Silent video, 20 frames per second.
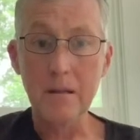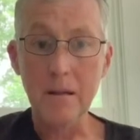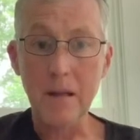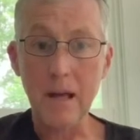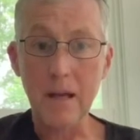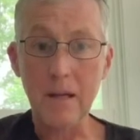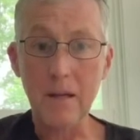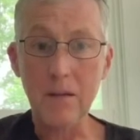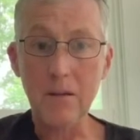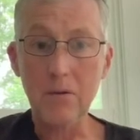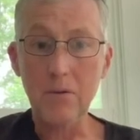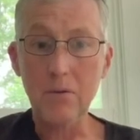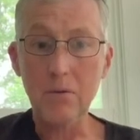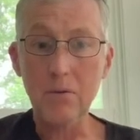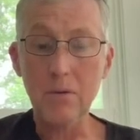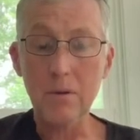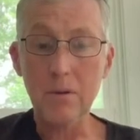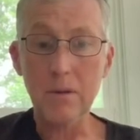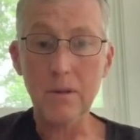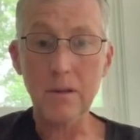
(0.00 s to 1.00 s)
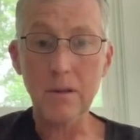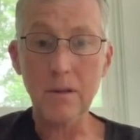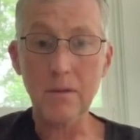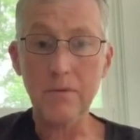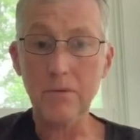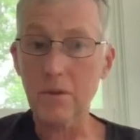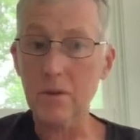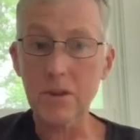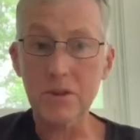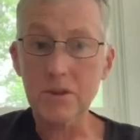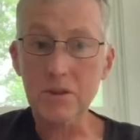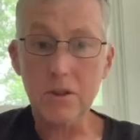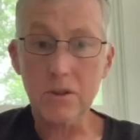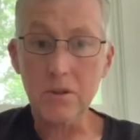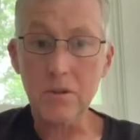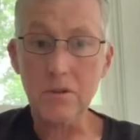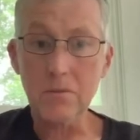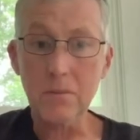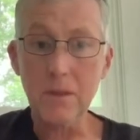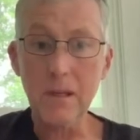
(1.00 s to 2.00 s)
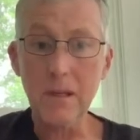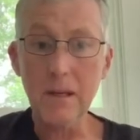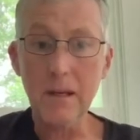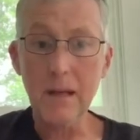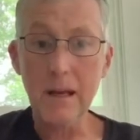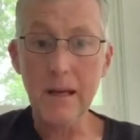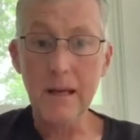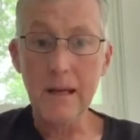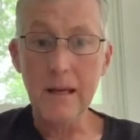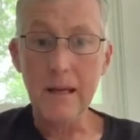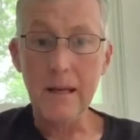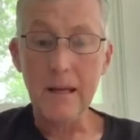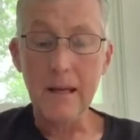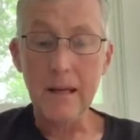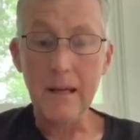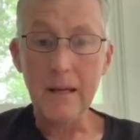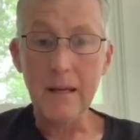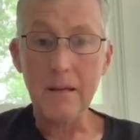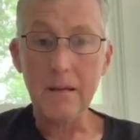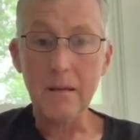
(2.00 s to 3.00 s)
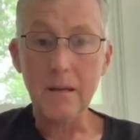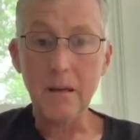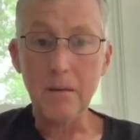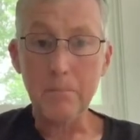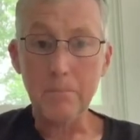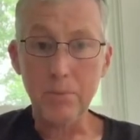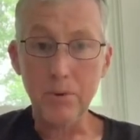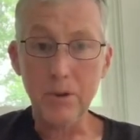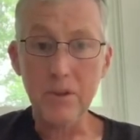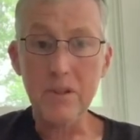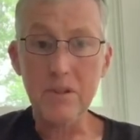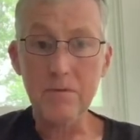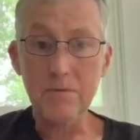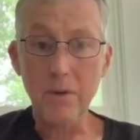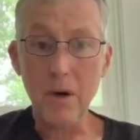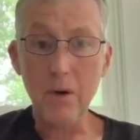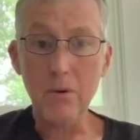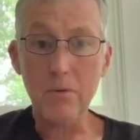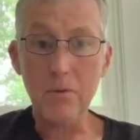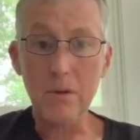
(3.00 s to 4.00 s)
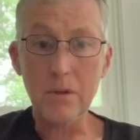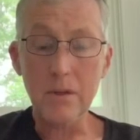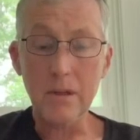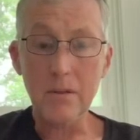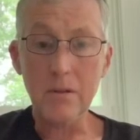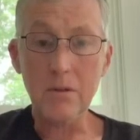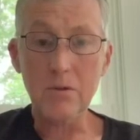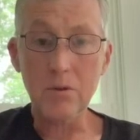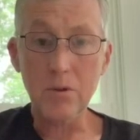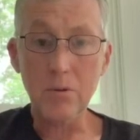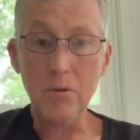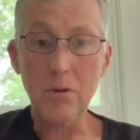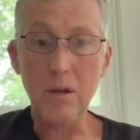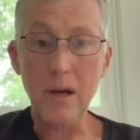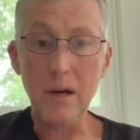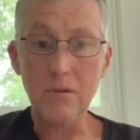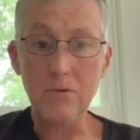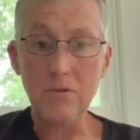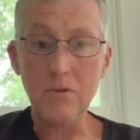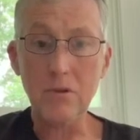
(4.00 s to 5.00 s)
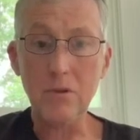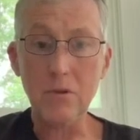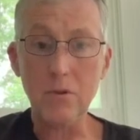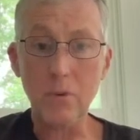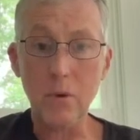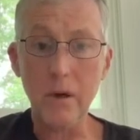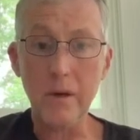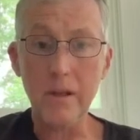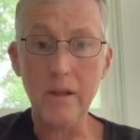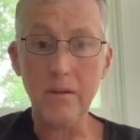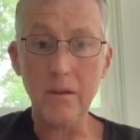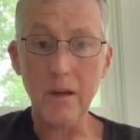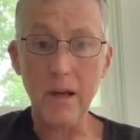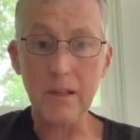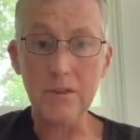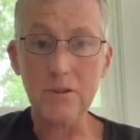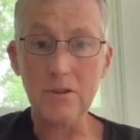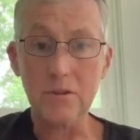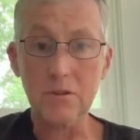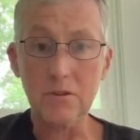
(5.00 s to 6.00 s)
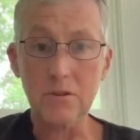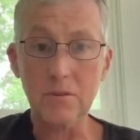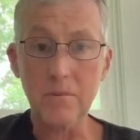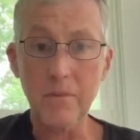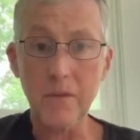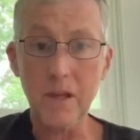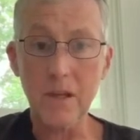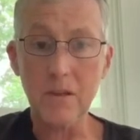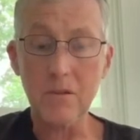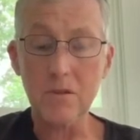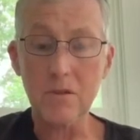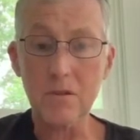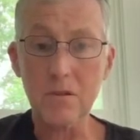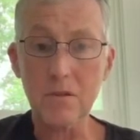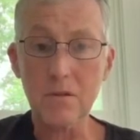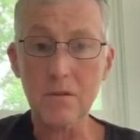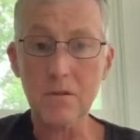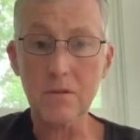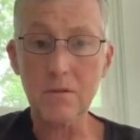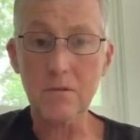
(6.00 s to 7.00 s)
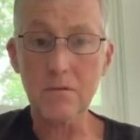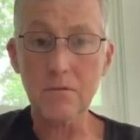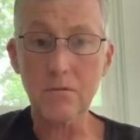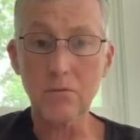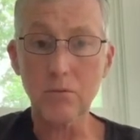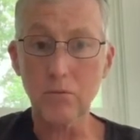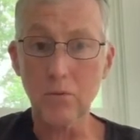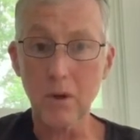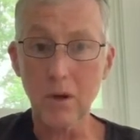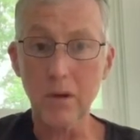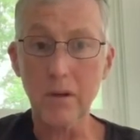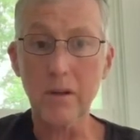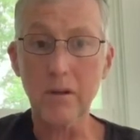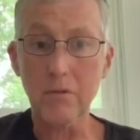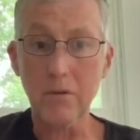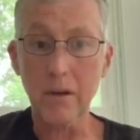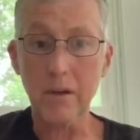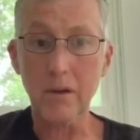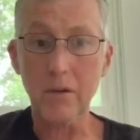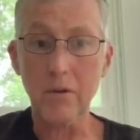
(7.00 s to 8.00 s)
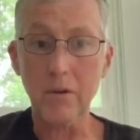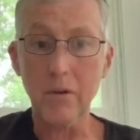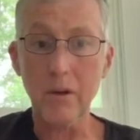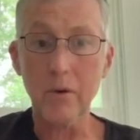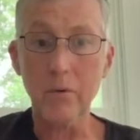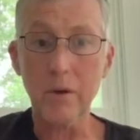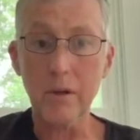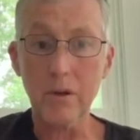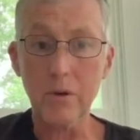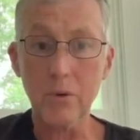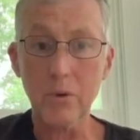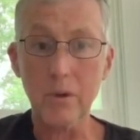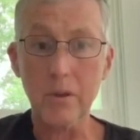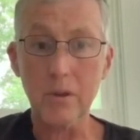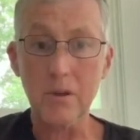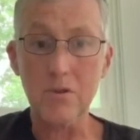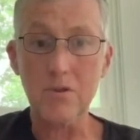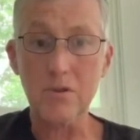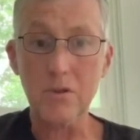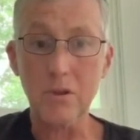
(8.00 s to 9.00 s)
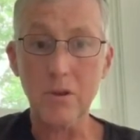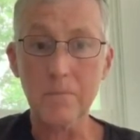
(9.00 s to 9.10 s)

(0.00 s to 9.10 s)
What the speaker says: Thank you for listening to me, and please vote in the 2020 elections. It's really critical that we do it this